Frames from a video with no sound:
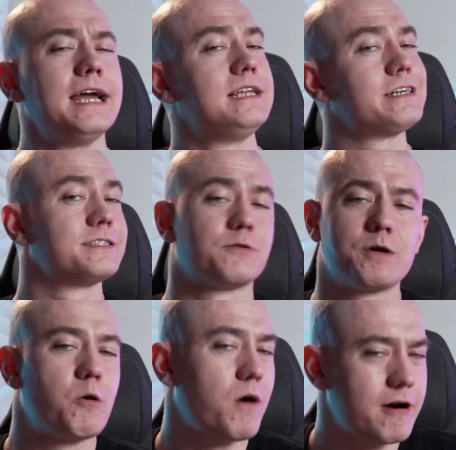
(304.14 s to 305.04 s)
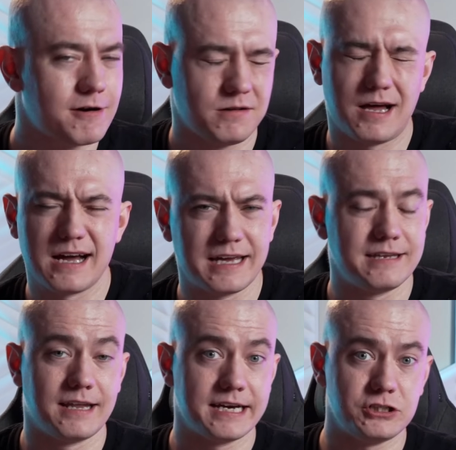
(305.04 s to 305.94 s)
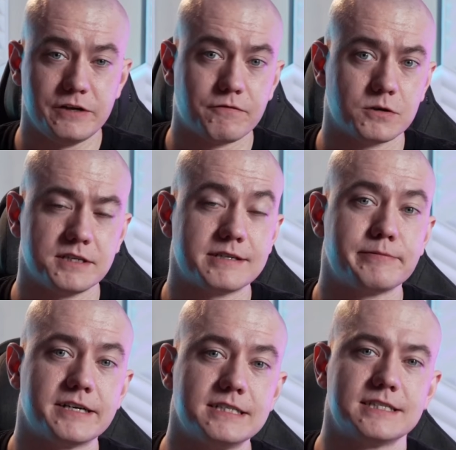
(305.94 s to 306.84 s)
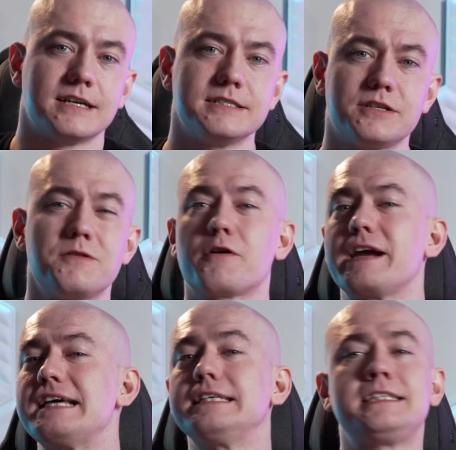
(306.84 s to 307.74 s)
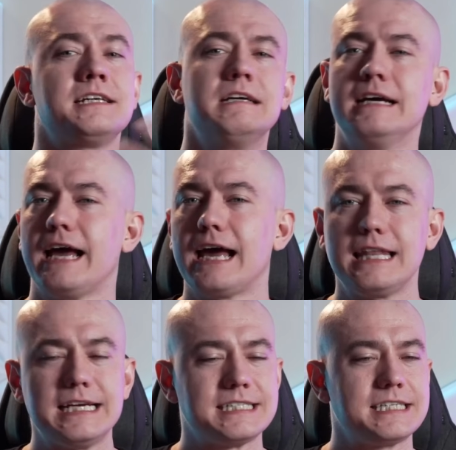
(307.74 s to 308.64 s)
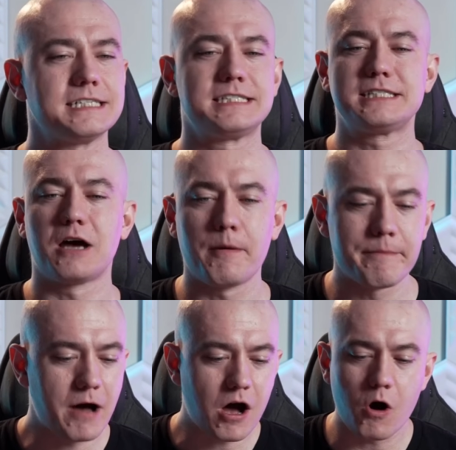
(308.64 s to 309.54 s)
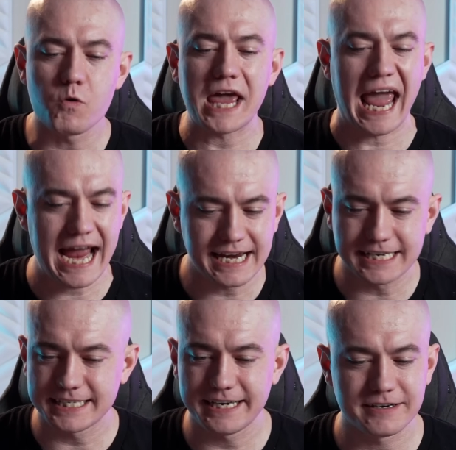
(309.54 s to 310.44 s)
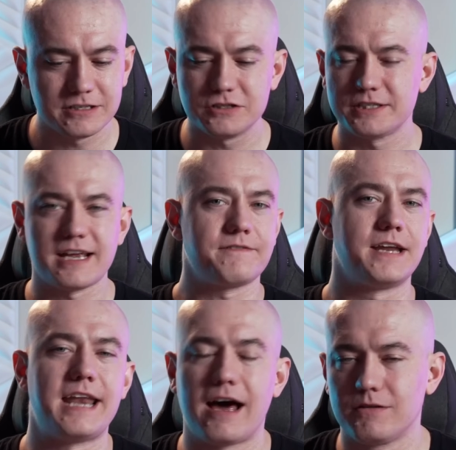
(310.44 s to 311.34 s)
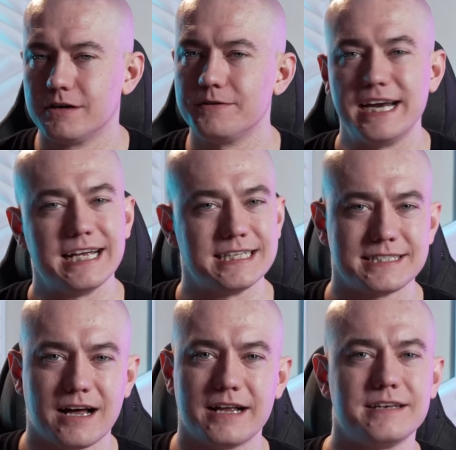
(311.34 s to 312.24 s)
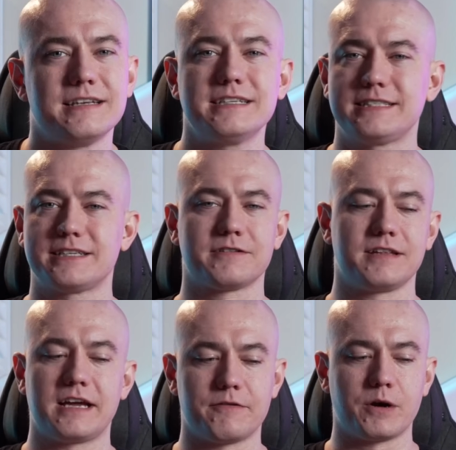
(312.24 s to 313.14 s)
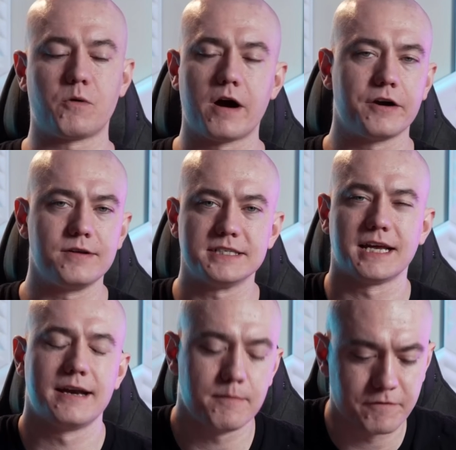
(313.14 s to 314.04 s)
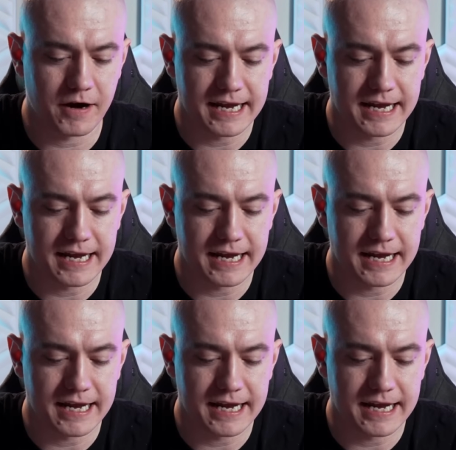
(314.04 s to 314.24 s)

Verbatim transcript: it doesn't require a login like GeForce Experience does, so there is at least some okayness here. You just have to download it. It's not necessarily gonna require you to sign up for